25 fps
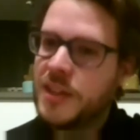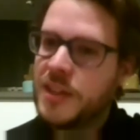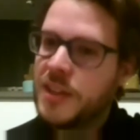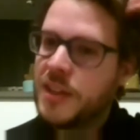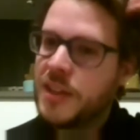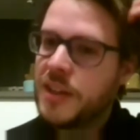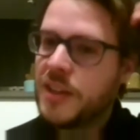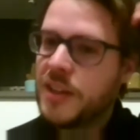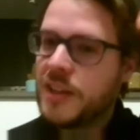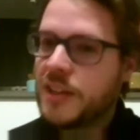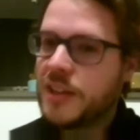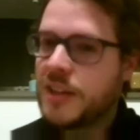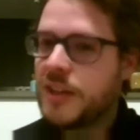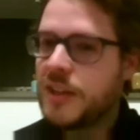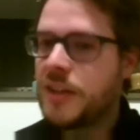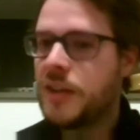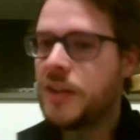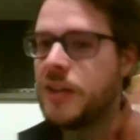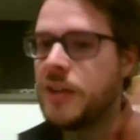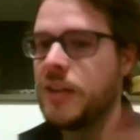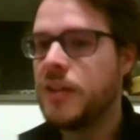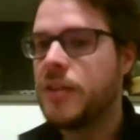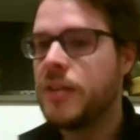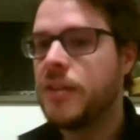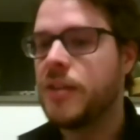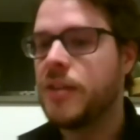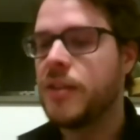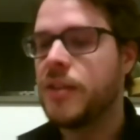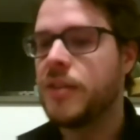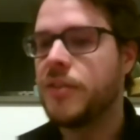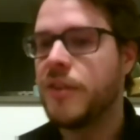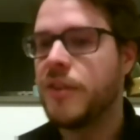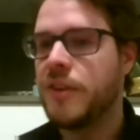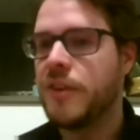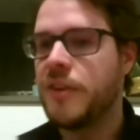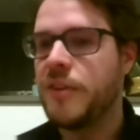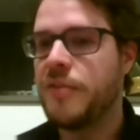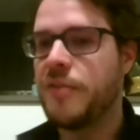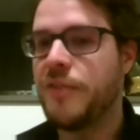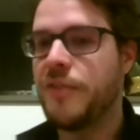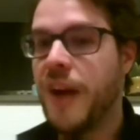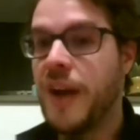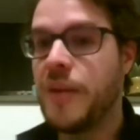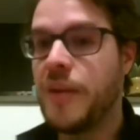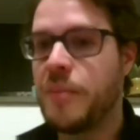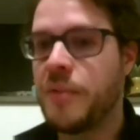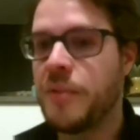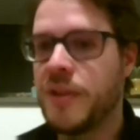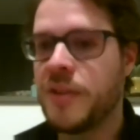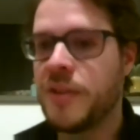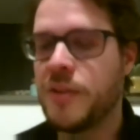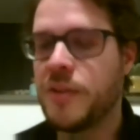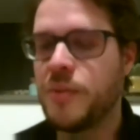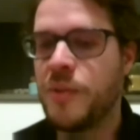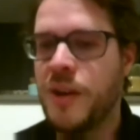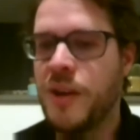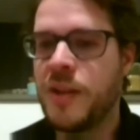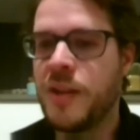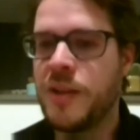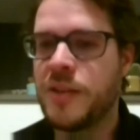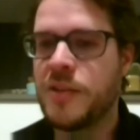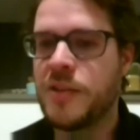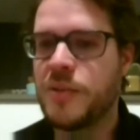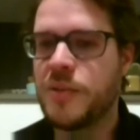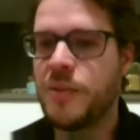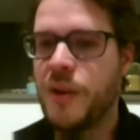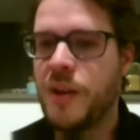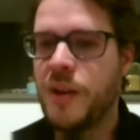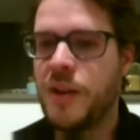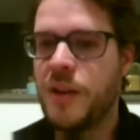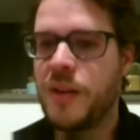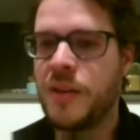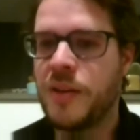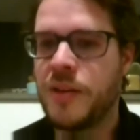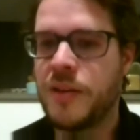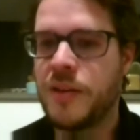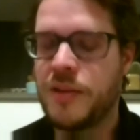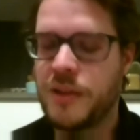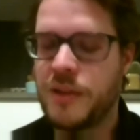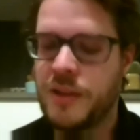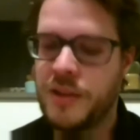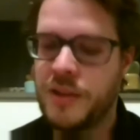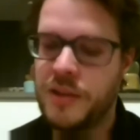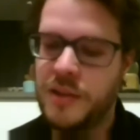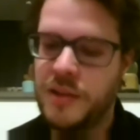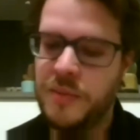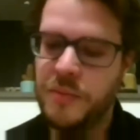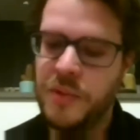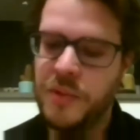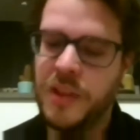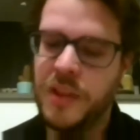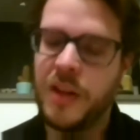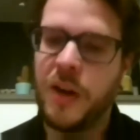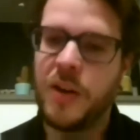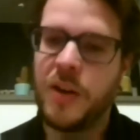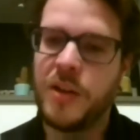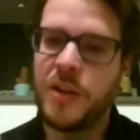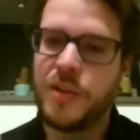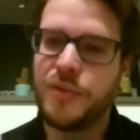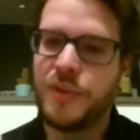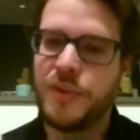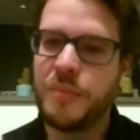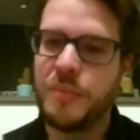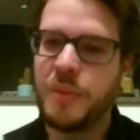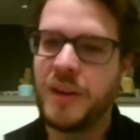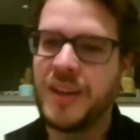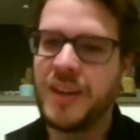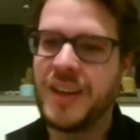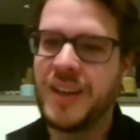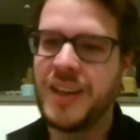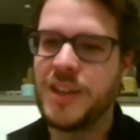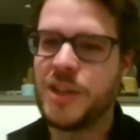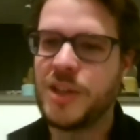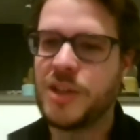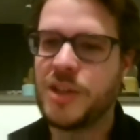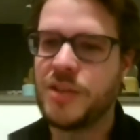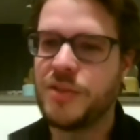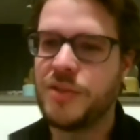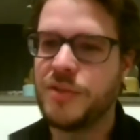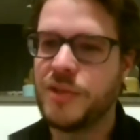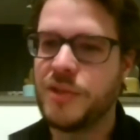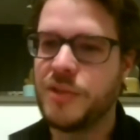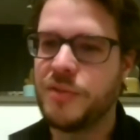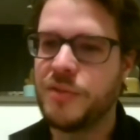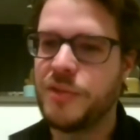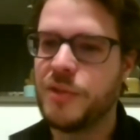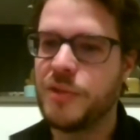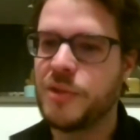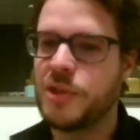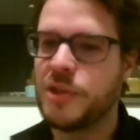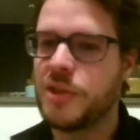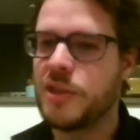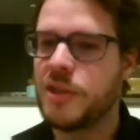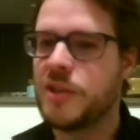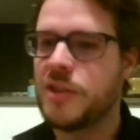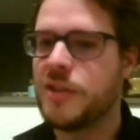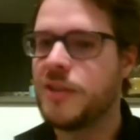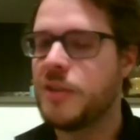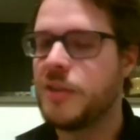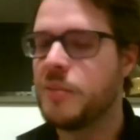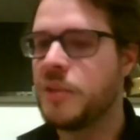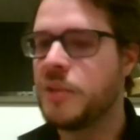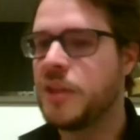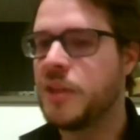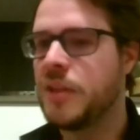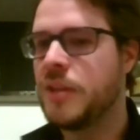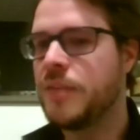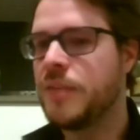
and a very vibrant one as well, and with a lot of implications for the future economy.